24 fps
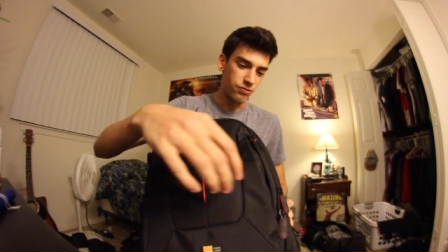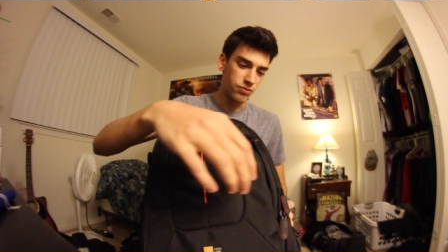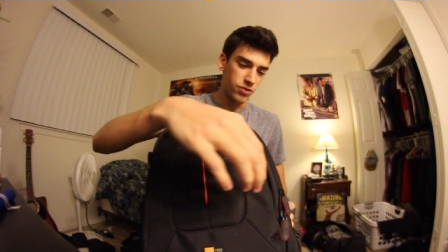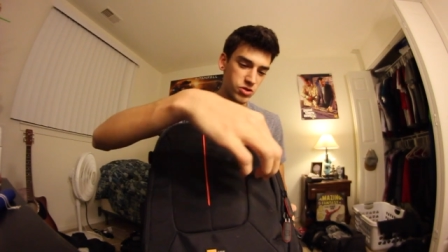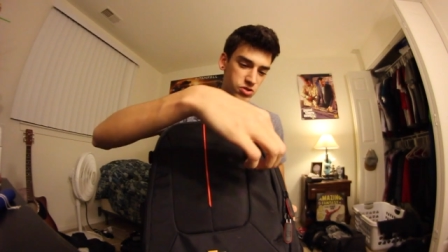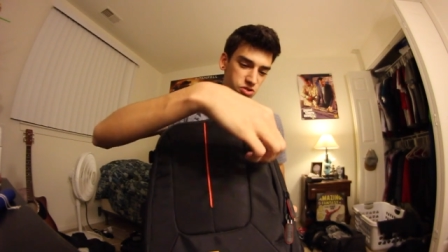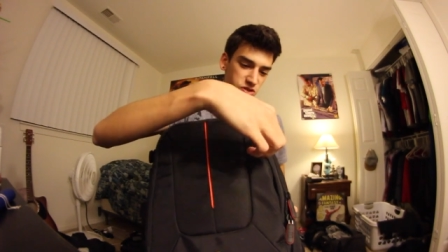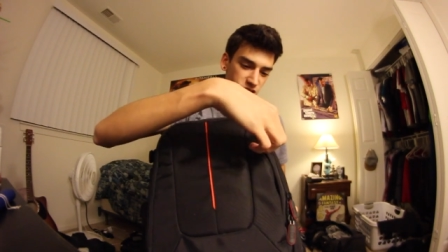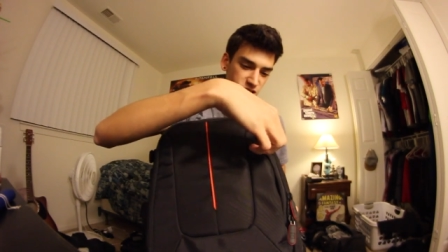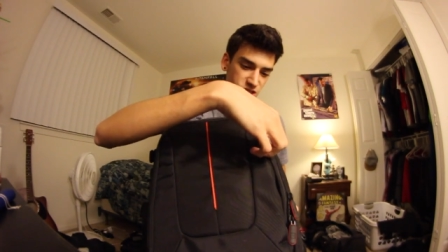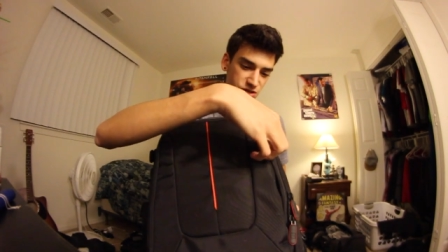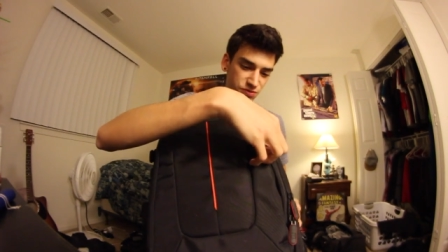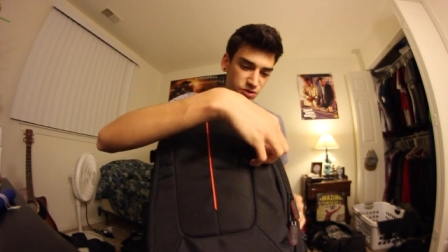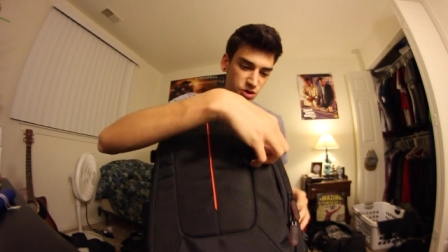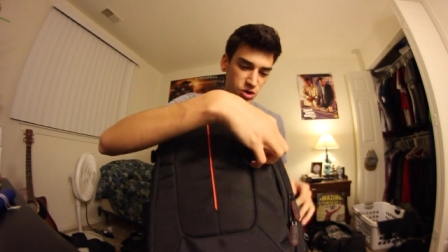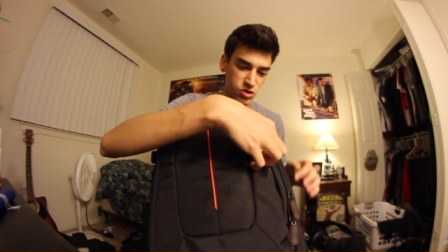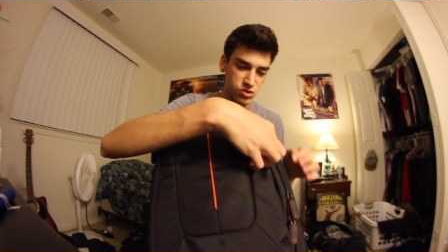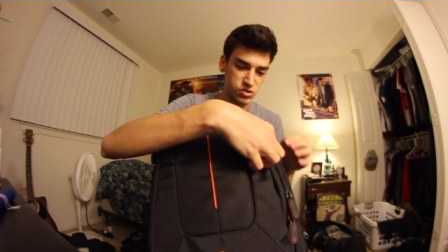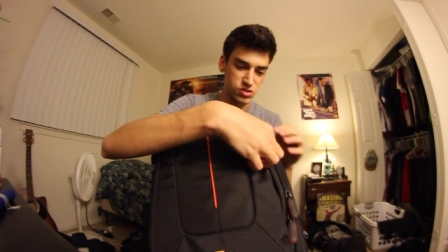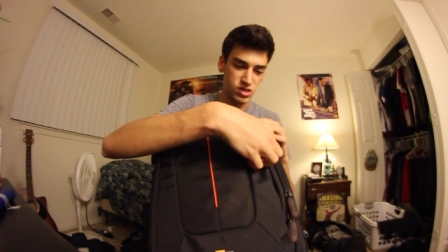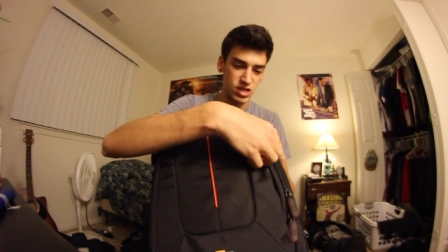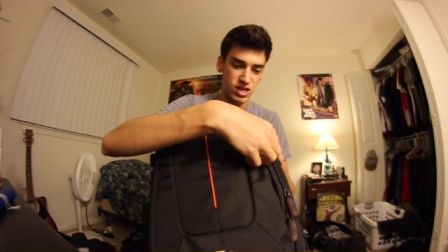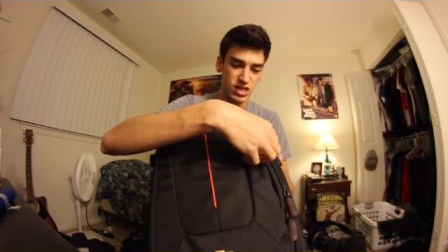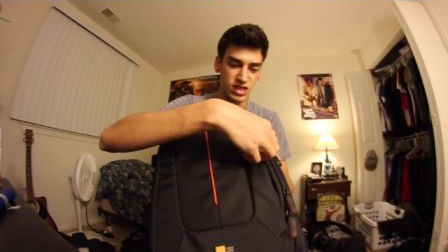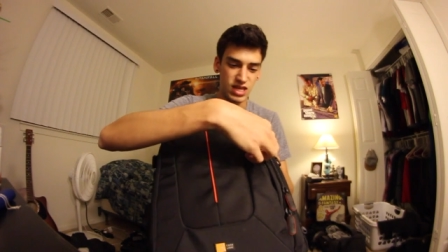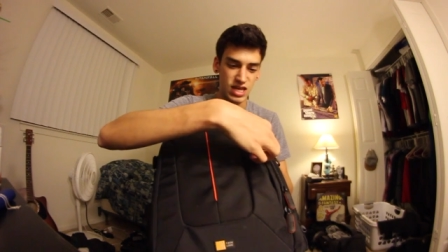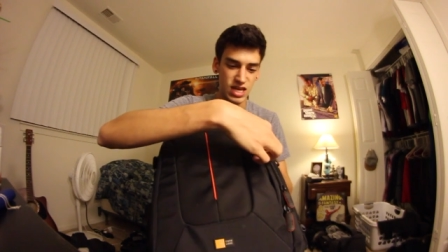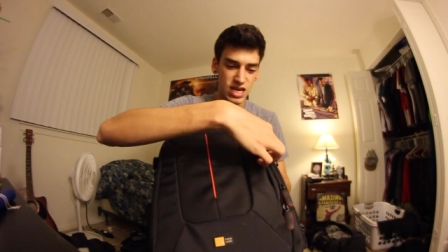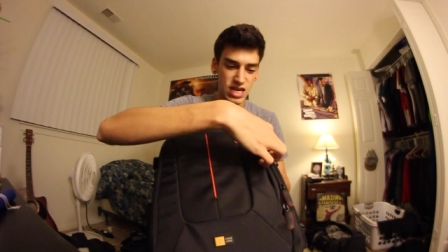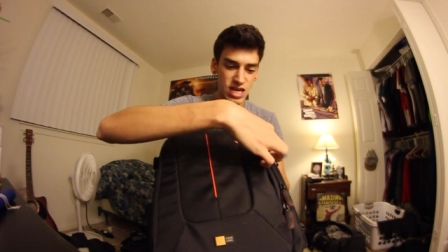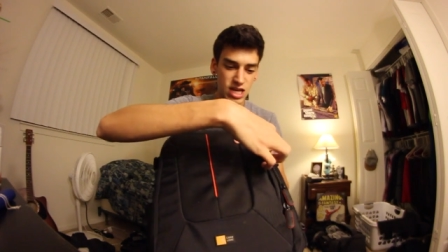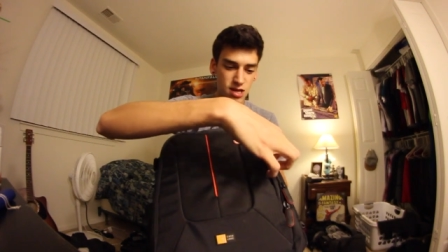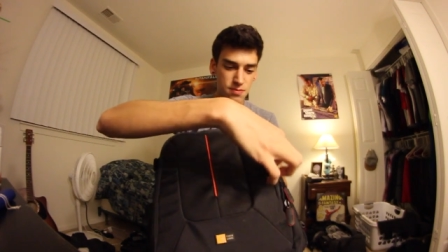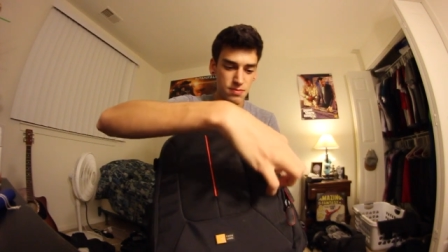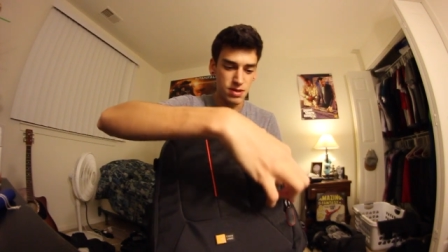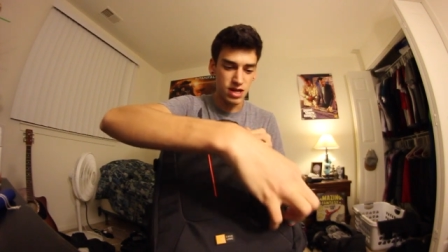first things first, in the
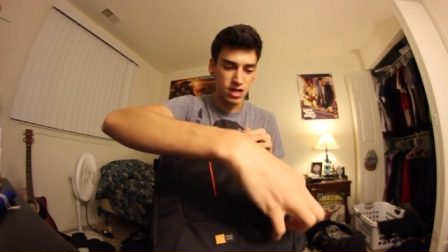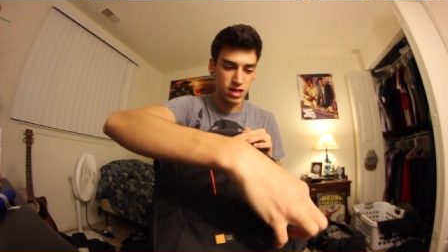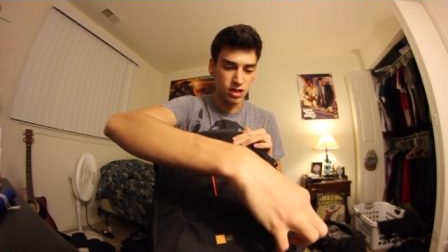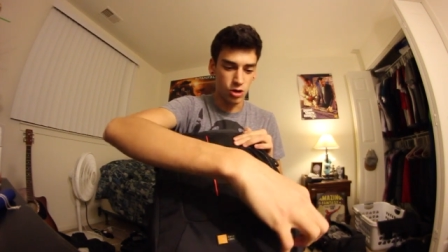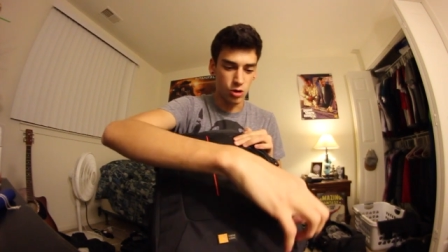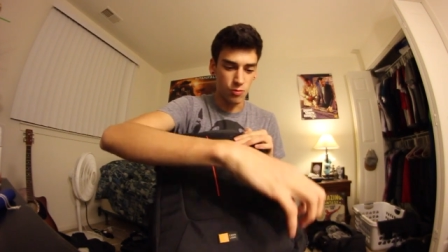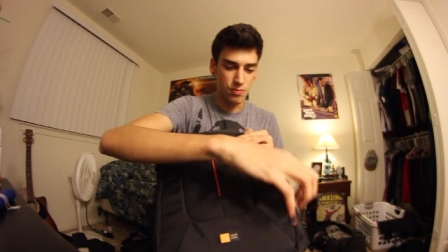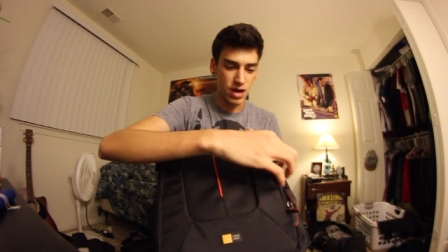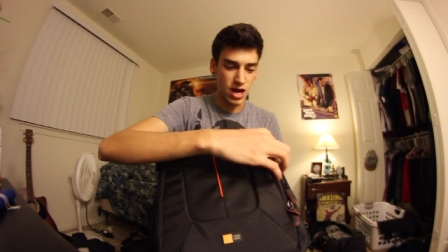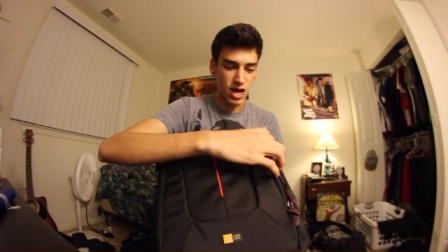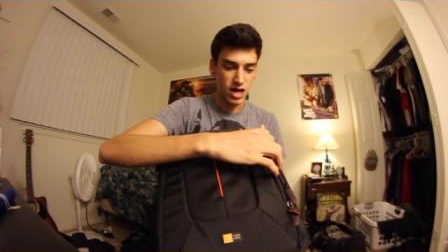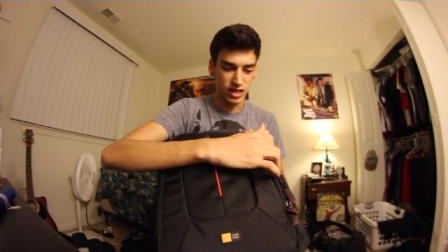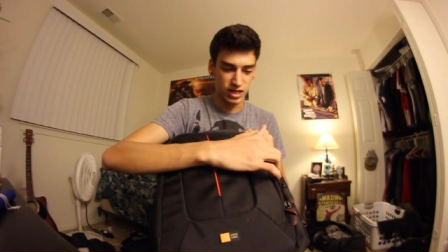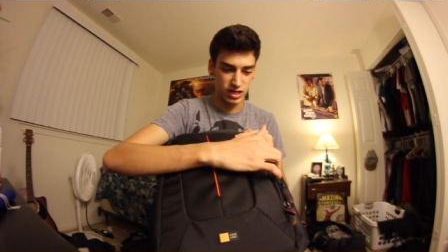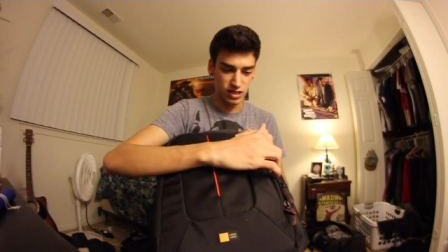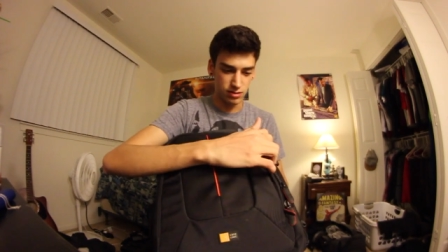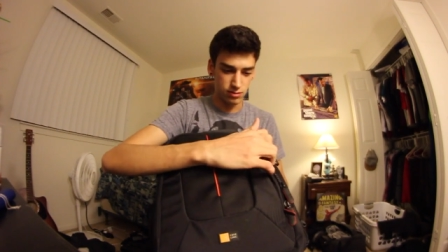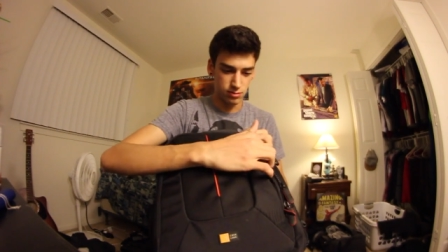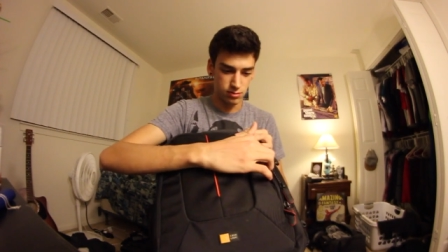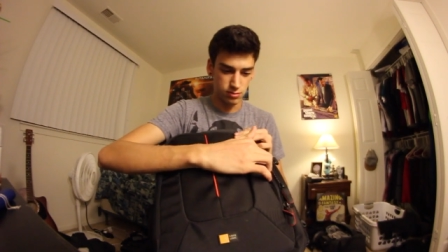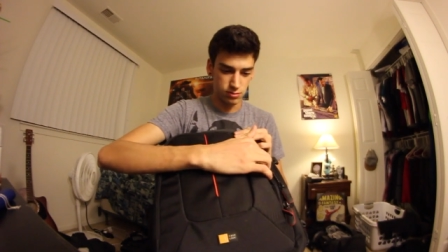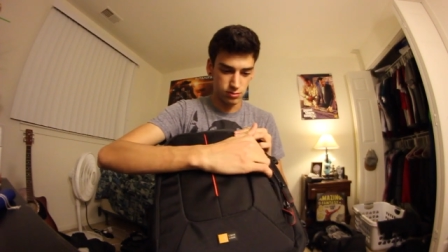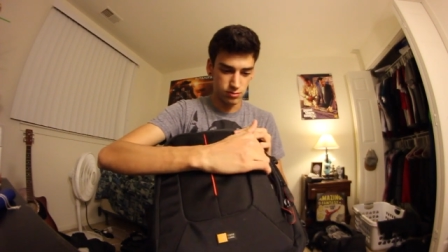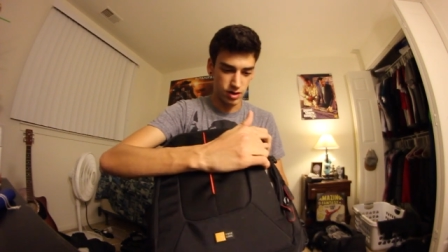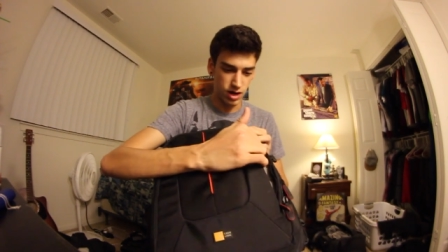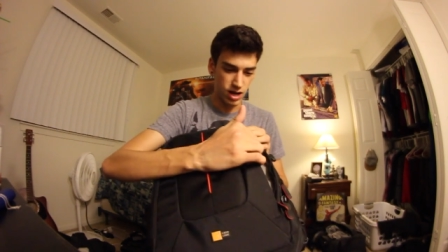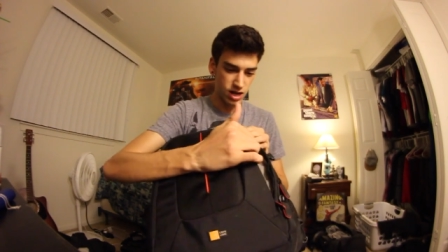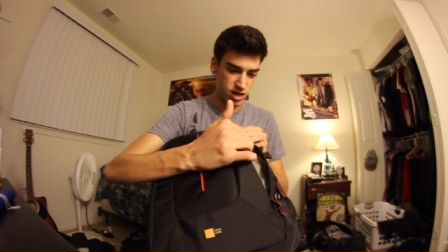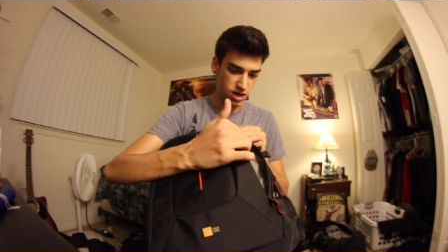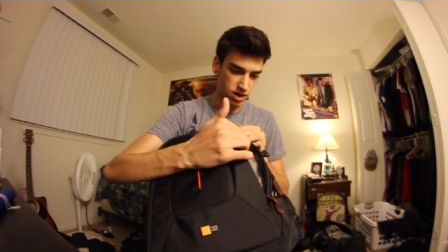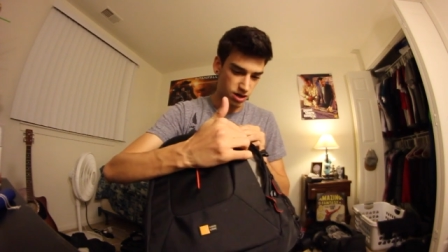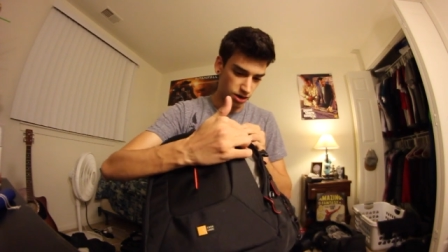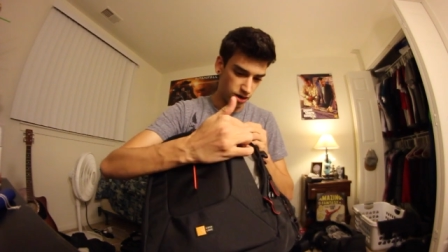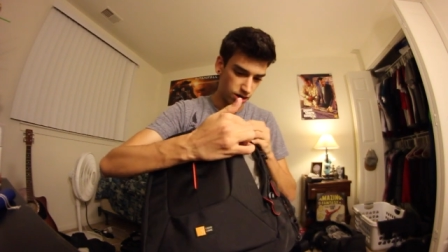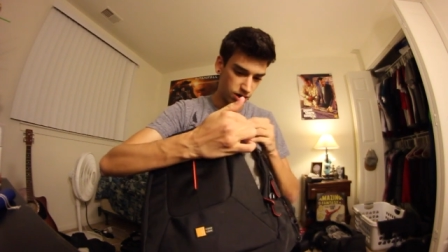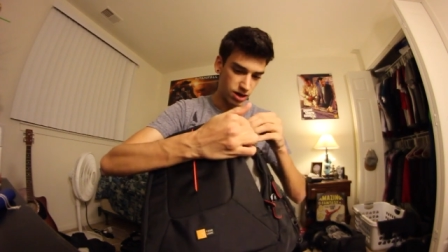itty bitty little pocket right
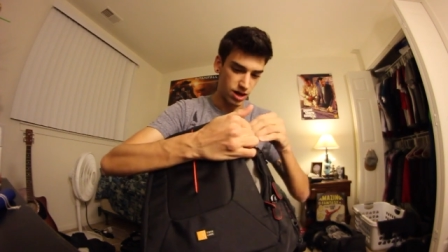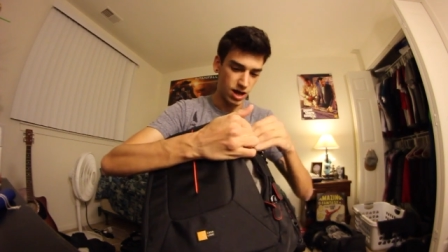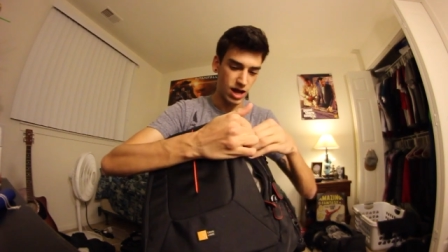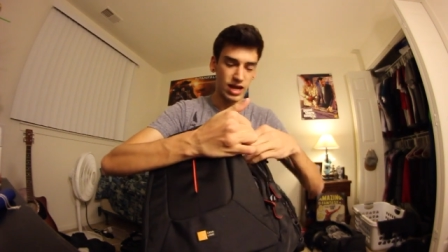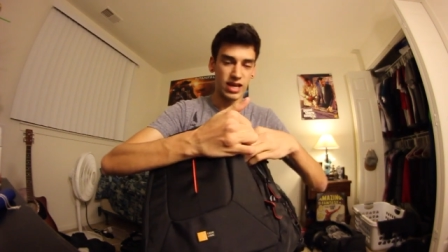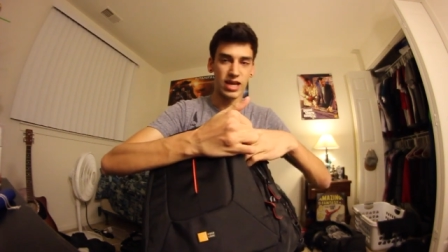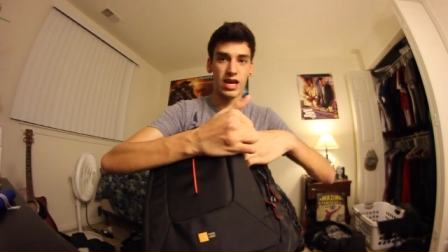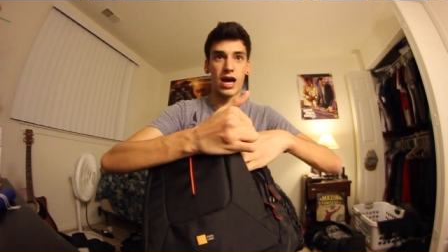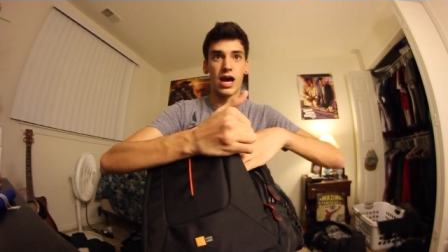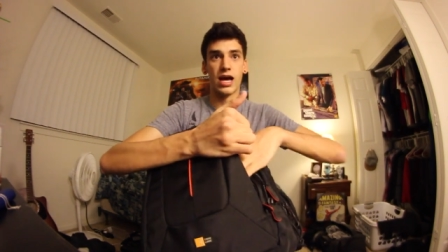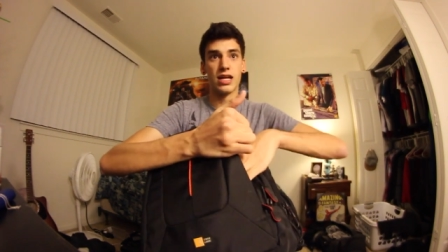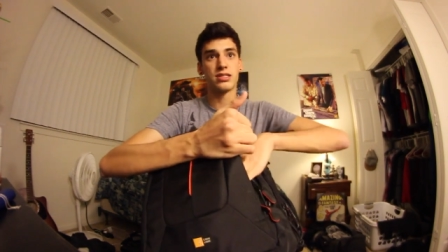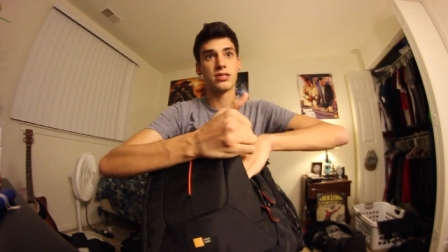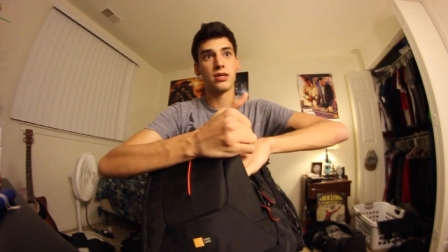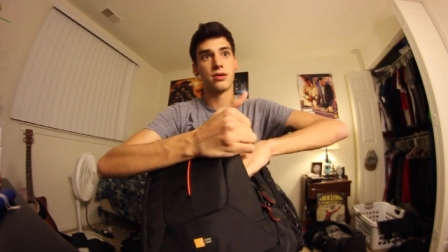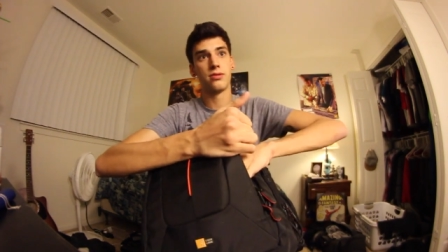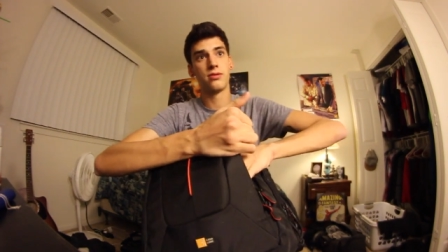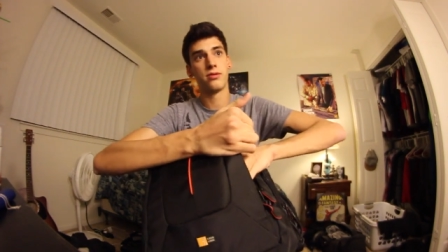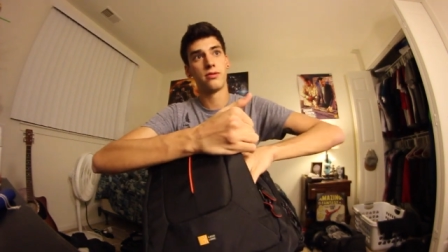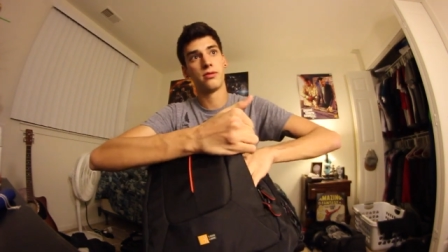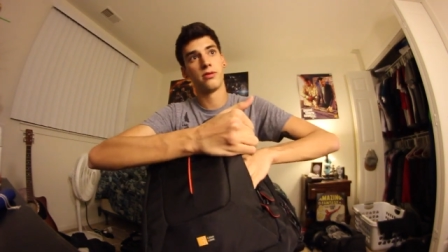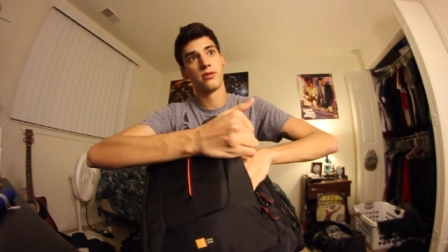here, I got